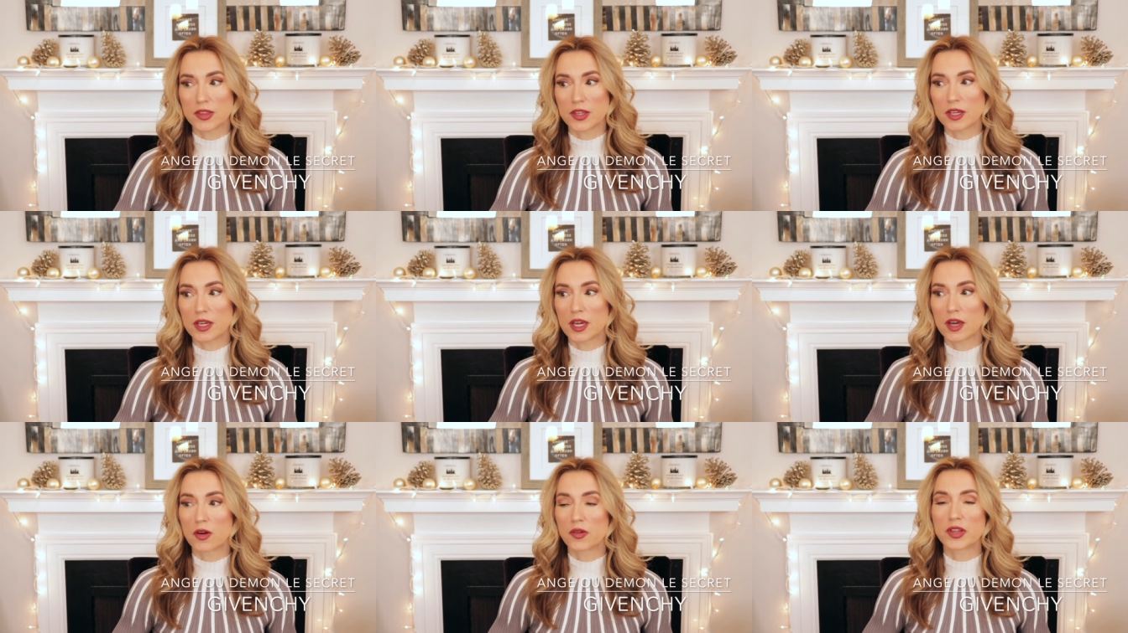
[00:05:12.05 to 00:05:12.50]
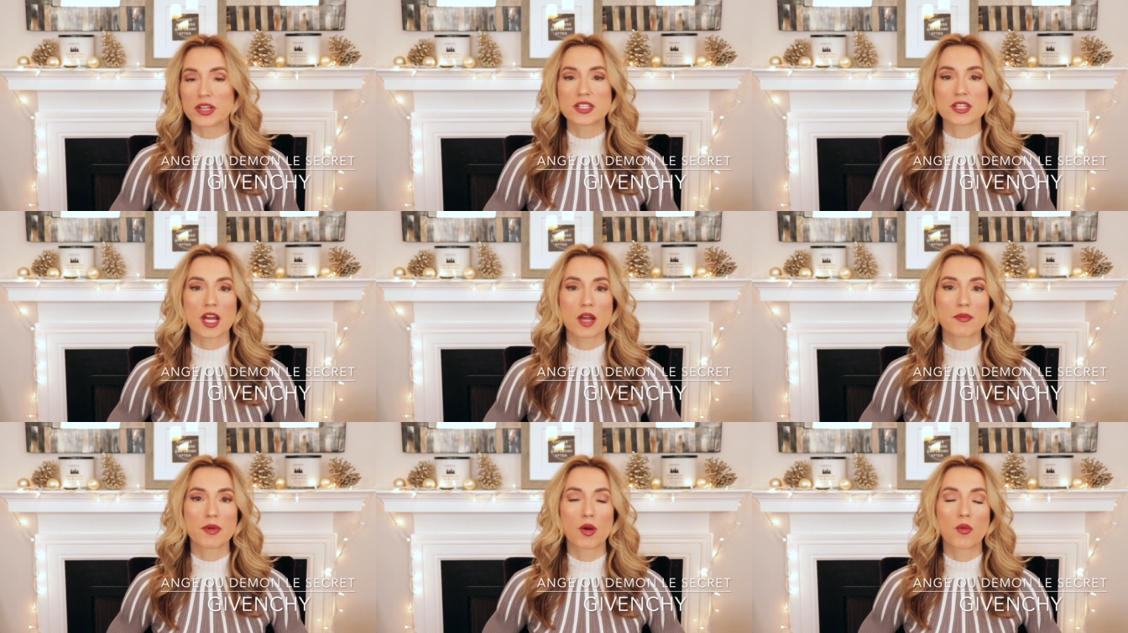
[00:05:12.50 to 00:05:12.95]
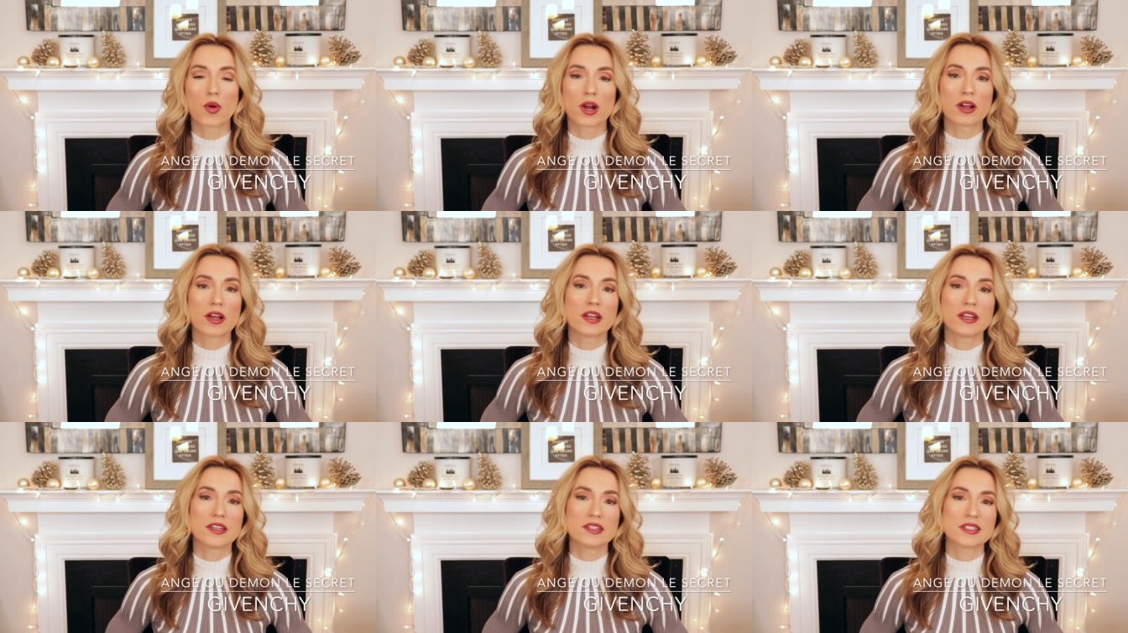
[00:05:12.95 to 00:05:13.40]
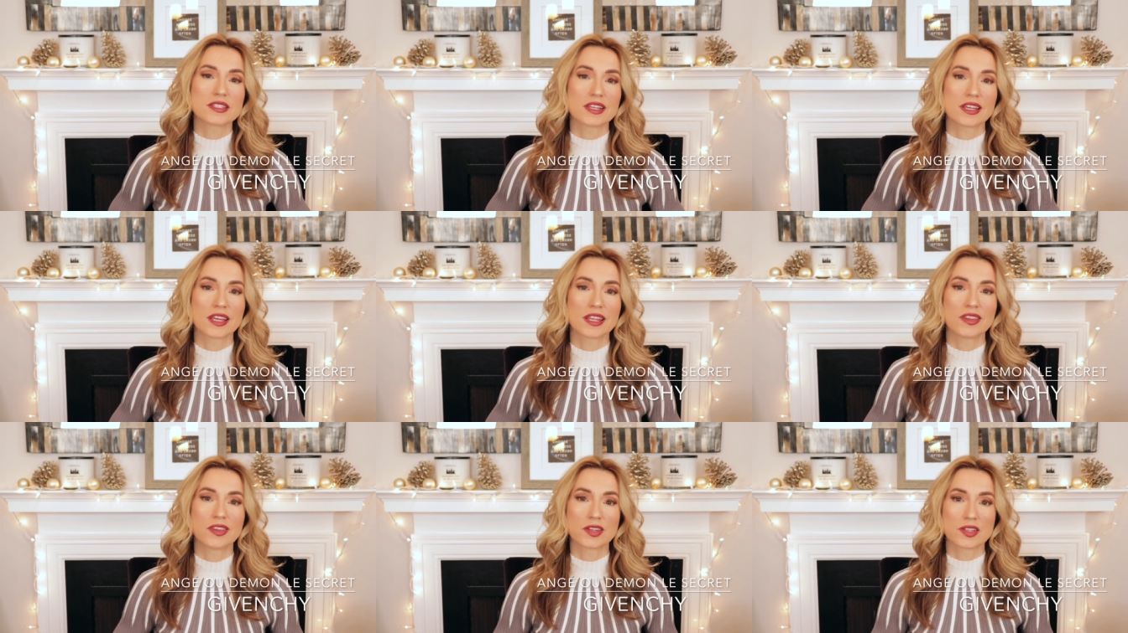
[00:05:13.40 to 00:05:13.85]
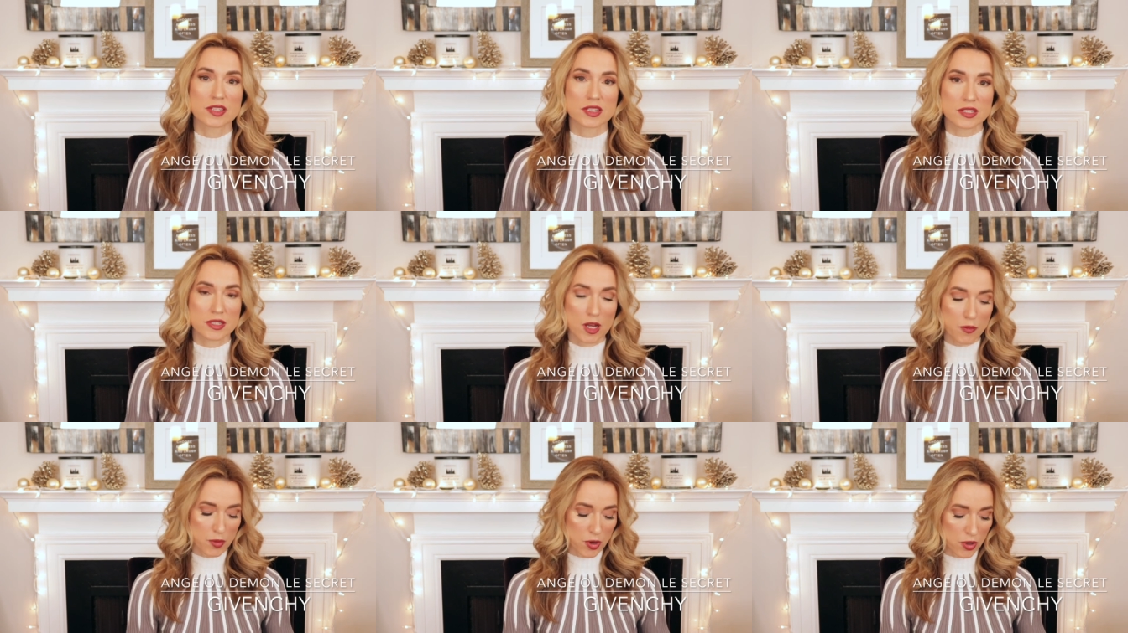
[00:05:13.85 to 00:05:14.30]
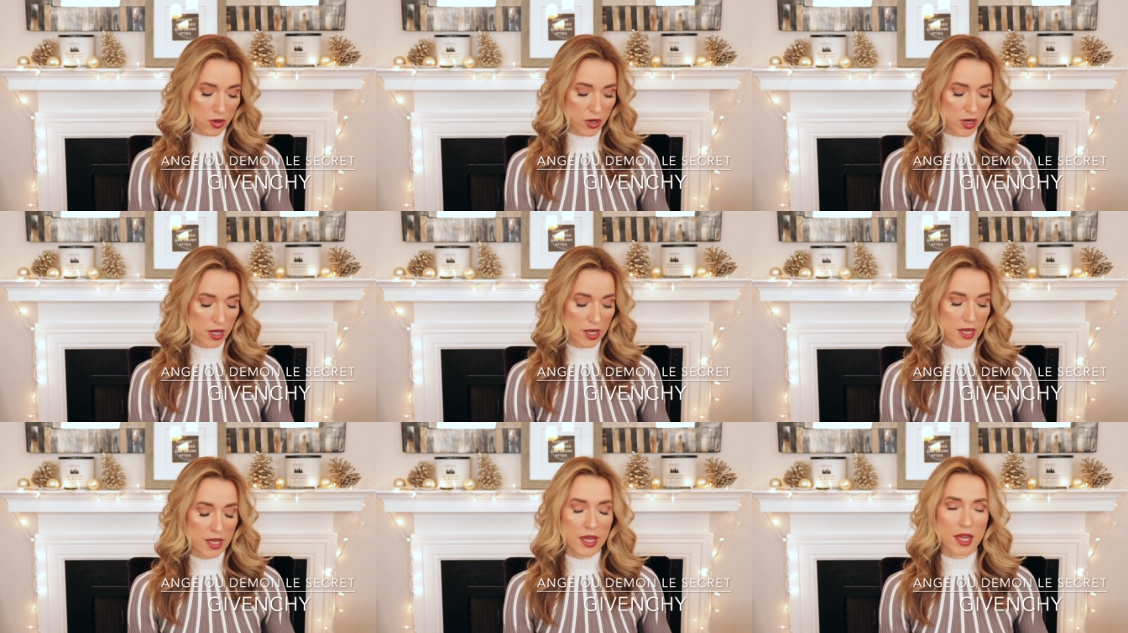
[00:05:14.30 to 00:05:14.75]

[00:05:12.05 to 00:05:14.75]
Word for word: The only time I wear it is in the summer